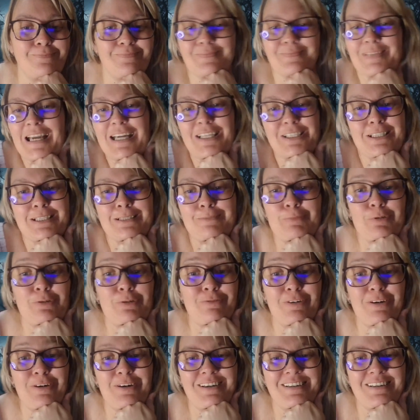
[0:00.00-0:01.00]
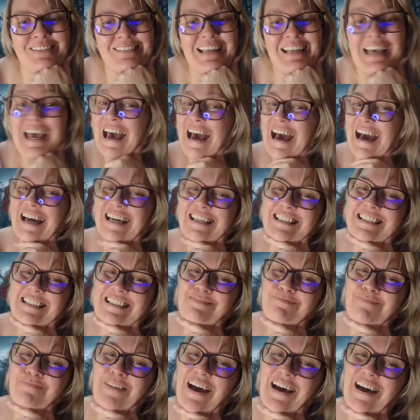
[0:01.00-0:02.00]
I just move on. I
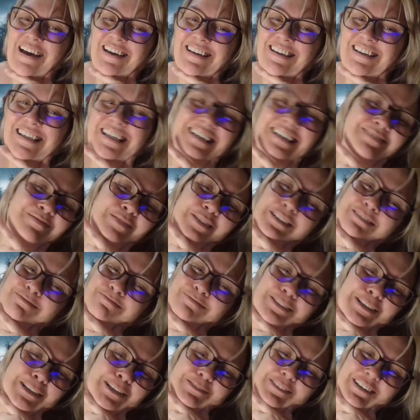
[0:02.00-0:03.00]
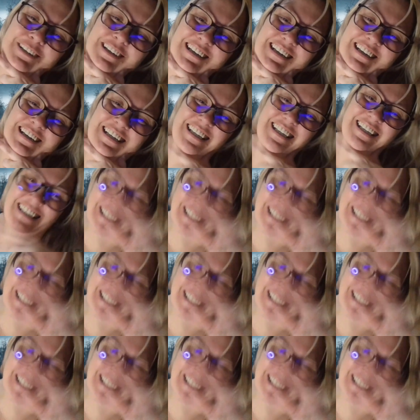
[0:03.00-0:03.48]
smile and just move on.